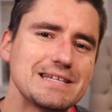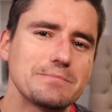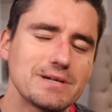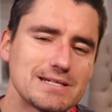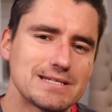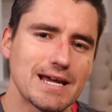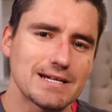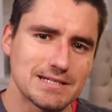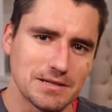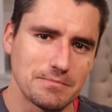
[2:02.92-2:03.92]

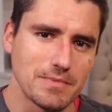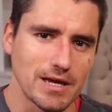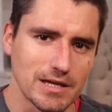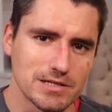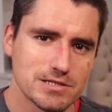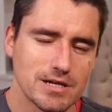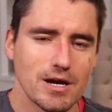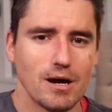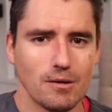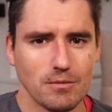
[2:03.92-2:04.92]
demodectic mange
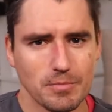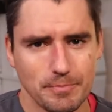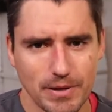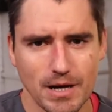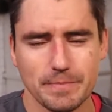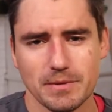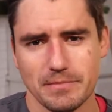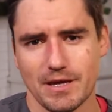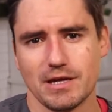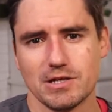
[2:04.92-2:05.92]
or puppy
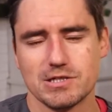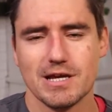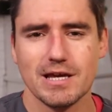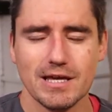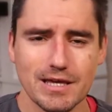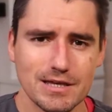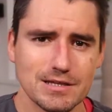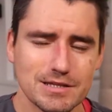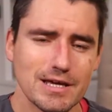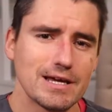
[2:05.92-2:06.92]
mange
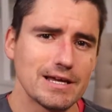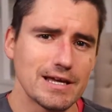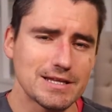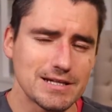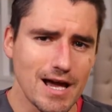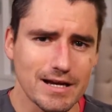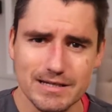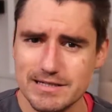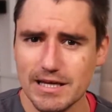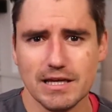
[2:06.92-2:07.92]
is it's not
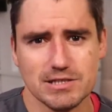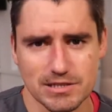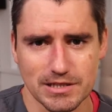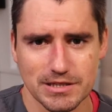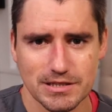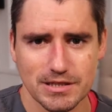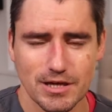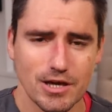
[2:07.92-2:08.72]
contagious.